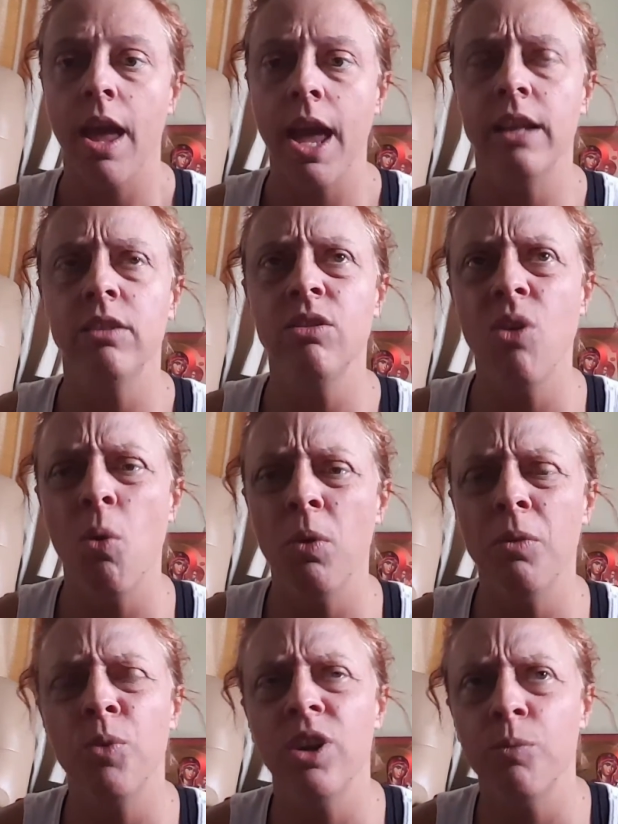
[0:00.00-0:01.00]
And
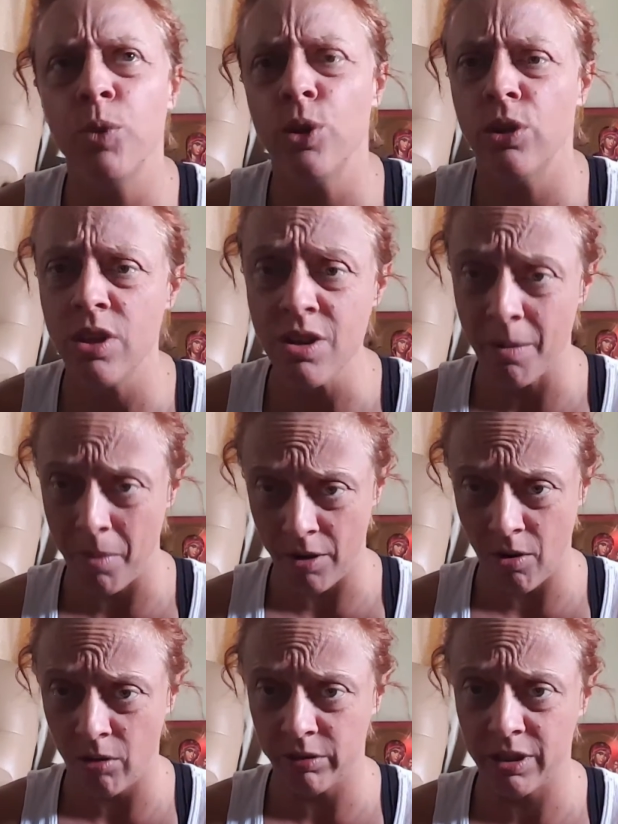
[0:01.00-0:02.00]
when you think about all